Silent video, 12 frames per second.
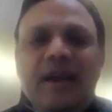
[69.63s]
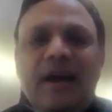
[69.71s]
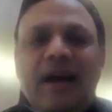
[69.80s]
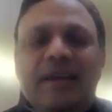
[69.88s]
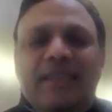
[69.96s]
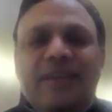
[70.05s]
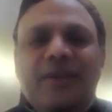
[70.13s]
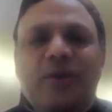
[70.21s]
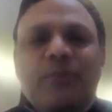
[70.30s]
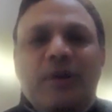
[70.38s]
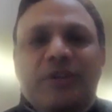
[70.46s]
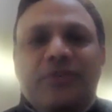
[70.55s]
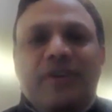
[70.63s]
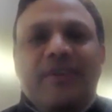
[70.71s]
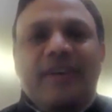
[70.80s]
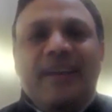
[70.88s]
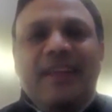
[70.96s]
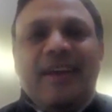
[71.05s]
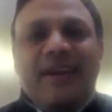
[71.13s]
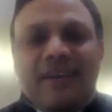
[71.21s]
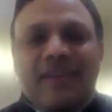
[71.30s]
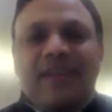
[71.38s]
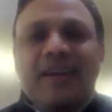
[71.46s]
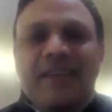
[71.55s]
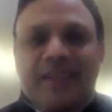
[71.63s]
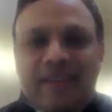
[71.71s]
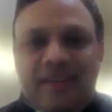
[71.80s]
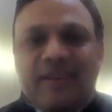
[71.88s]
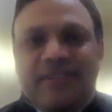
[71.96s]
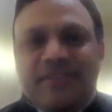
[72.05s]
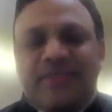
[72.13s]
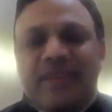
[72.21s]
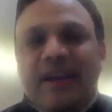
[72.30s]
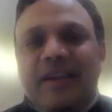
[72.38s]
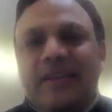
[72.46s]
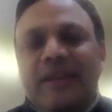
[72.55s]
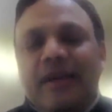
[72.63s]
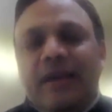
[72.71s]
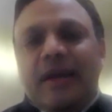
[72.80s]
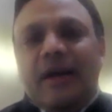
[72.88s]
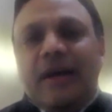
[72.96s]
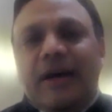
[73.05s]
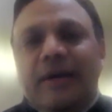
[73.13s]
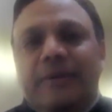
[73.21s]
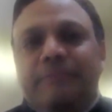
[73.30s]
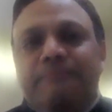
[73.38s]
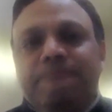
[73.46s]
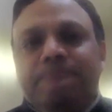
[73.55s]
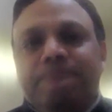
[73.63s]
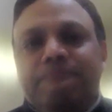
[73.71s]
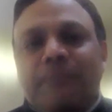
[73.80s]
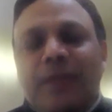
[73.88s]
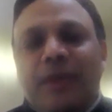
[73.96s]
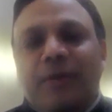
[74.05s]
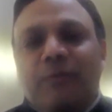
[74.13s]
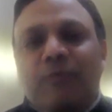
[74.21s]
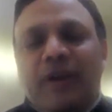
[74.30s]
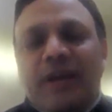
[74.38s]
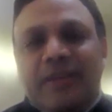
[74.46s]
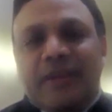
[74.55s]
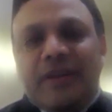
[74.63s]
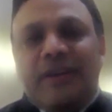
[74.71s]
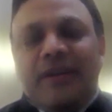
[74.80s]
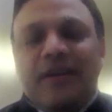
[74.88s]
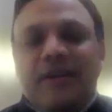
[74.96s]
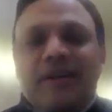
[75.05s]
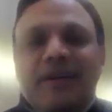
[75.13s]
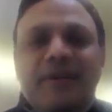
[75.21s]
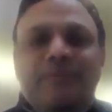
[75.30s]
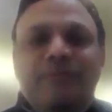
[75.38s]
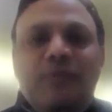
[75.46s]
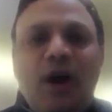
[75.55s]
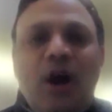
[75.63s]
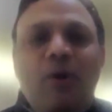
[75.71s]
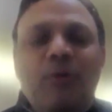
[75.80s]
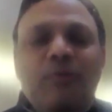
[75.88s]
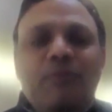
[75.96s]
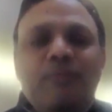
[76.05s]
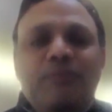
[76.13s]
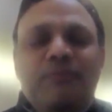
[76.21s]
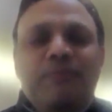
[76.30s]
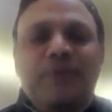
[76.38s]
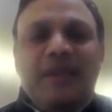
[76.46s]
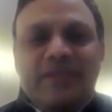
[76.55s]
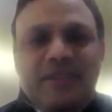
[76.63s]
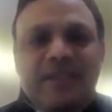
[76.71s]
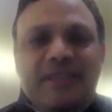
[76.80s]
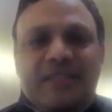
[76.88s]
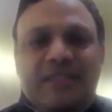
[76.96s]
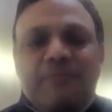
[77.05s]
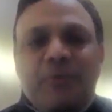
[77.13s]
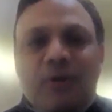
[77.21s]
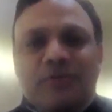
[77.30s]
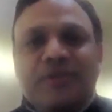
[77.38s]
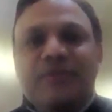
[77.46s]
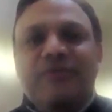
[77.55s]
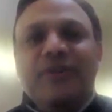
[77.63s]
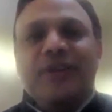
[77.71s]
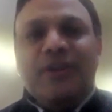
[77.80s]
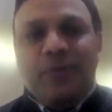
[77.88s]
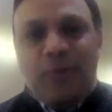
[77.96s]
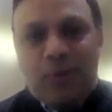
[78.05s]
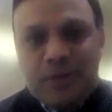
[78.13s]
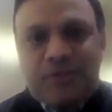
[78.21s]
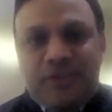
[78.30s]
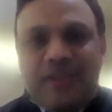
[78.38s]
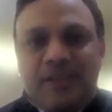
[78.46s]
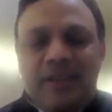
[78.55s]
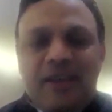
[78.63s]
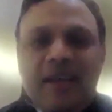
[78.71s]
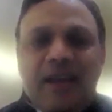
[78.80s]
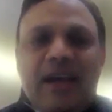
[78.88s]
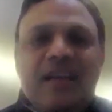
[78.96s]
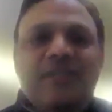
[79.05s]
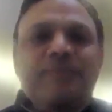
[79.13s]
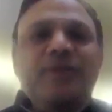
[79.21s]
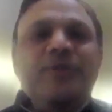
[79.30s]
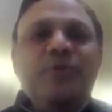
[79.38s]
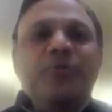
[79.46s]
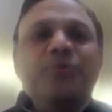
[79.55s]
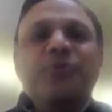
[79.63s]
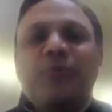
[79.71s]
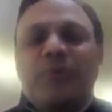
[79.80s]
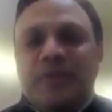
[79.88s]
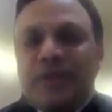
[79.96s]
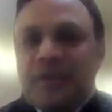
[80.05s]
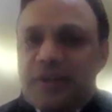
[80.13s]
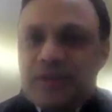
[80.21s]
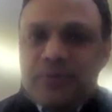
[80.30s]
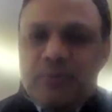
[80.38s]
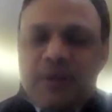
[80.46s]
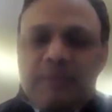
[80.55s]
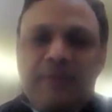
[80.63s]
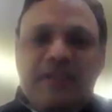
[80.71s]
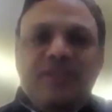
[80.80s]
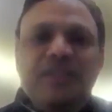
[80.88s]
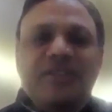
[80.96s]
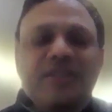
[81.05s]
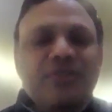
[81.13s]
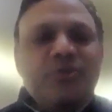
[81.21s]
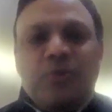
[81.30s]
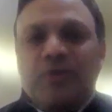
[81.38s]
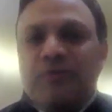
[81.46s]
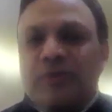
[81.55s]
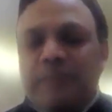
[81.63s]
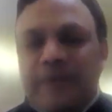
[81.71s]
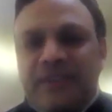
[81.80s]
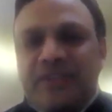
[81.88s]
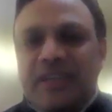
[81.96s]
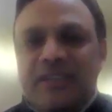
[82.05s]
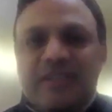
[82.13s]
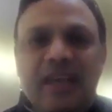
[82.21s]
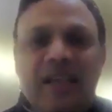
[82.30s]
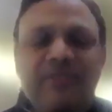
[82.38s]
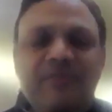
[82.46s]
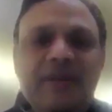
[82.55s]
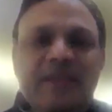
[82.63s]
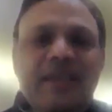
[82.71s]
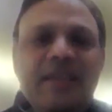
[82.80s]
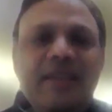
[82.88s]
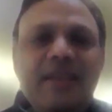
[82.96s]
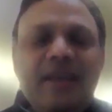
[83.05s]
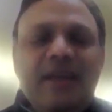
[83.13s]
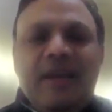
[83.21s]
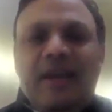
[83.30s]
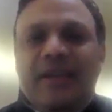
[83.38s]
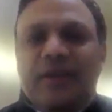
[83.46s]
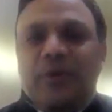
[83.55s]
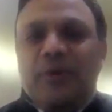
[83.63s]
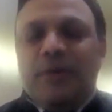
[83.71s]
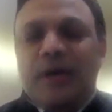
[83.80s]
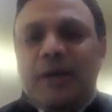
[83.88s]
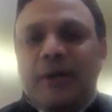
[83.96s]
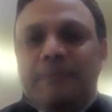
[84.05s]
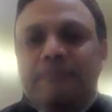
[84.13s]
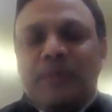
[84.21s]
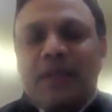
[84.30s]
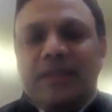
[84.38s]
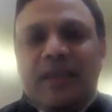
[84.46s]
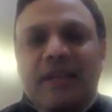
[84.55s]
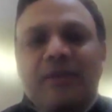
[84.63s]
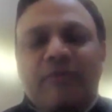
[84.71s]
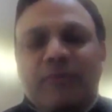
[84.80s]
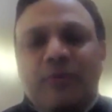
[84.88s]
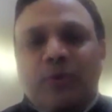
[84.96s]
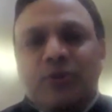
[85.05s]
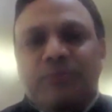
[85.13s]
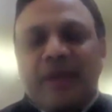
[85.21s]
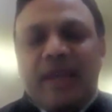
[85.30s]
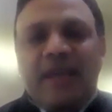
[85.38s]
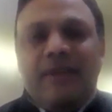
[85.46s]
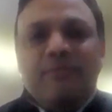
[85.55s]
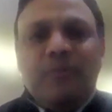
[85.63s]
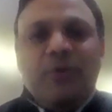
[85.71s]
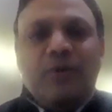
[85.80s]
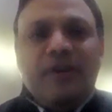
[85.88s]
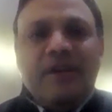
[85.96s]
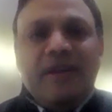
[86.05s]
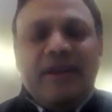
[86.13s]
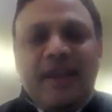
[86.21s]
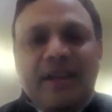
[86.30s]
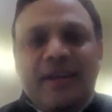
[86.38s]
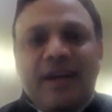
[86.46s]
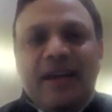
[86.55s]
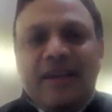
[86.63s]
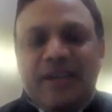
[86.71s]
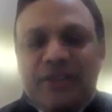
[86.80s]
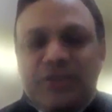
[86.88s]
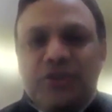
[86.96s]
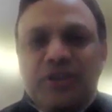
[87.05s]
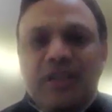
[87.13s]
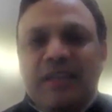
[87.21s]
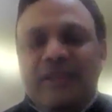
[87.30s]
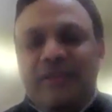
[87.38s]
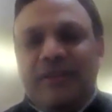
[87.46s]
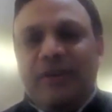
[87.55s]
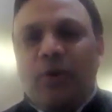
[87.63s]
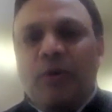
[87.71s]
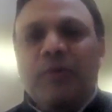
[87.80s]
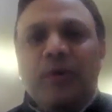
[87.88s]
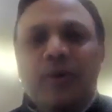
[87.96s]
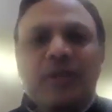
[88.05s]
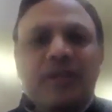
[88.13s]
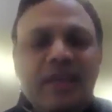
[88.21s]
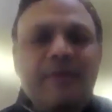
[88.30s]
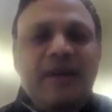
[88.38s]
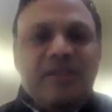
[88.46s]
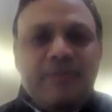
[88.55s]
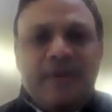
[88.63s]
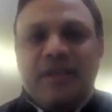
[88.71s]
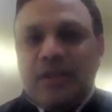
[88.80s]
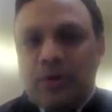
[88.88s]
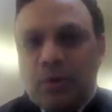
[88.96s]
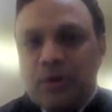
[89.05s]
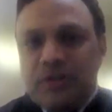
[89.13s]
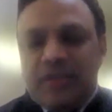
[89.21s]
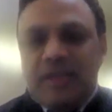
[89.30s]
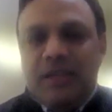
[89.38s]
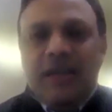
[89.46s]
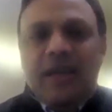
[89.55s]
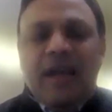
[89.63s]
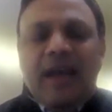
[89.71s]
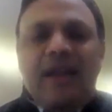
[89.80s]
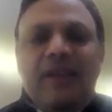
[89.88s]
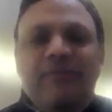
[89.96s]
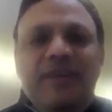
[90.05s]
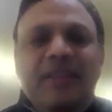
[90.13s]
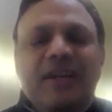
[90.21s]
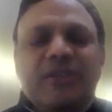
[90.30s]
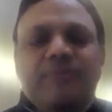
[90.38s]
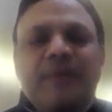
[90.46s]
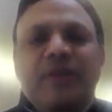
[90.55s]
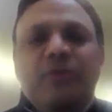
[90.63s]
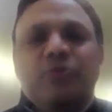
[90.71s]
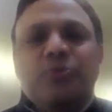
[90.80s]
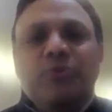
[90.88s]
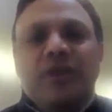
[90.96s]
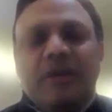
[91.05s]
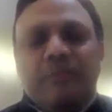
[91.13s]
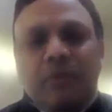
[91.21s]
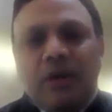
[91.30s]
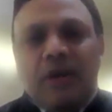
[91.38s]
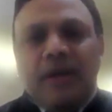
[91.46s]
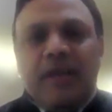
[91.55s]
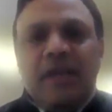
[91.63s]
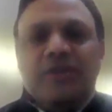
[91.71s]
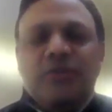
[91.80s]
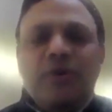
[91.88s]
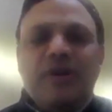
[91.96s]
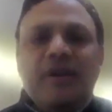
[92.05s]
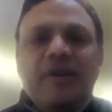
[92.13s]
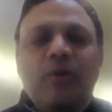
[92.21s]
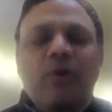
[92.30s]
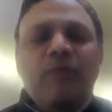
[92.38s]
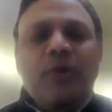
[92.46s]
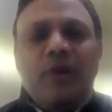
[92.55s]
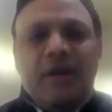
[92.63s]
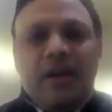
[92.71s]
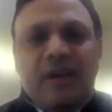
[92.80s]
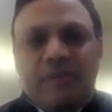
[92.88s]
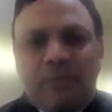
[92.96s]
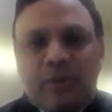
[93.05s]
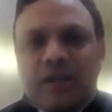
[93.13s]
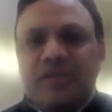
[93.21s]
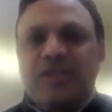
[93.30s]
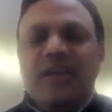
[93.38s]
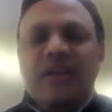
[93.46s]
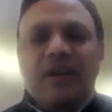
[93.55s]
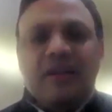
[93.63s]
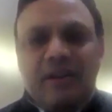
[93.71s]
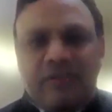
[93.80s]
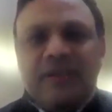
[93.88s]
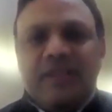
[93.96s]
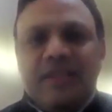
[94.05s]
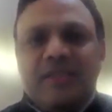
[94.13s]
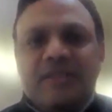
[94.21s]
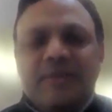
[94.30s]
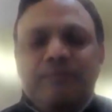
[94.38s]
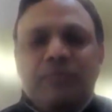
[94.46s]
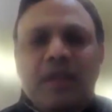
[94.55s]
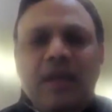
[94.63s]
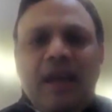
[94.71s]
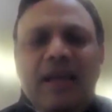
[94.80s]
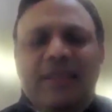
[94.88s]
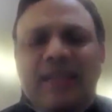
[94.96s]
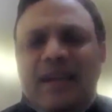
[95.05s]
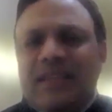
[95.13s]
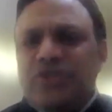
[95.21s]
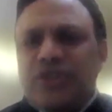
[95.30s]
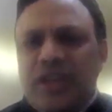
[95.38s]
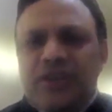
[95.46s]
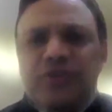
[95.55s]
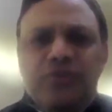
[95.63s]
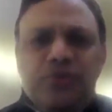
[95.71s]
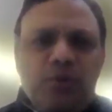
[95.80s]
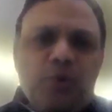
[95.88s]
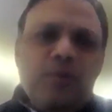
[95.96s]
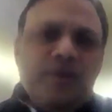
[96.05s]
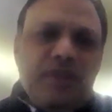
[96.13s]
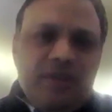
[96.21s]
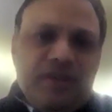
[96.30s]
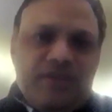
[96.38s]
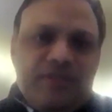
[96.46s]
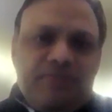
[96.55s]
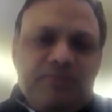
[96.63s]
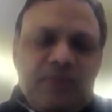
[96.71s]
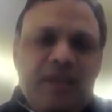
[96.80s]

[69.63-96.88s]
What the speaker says: I think your question really underlying is that whether how PCs as a proxy for technology has been used over the years. When PCs just stood for PC itself, but then then it of course became more data and digital, and overall the theme has been technology. And whether it's been used only in politics or overall in our democracy, in our governance, and that has changed over the years.